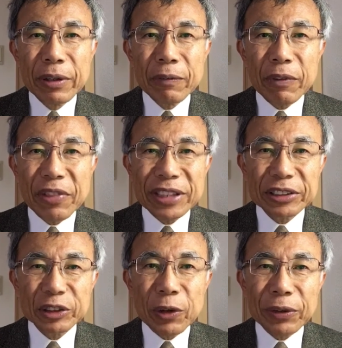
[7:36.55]
for this
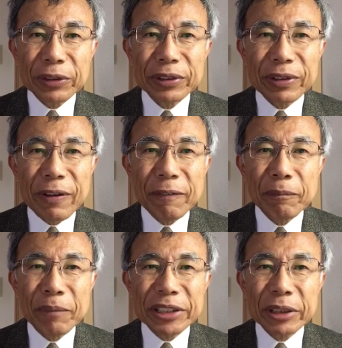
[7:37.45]
sort of
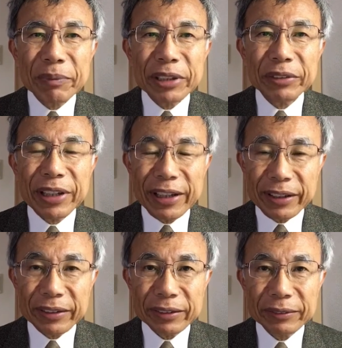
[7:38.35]
measurement error.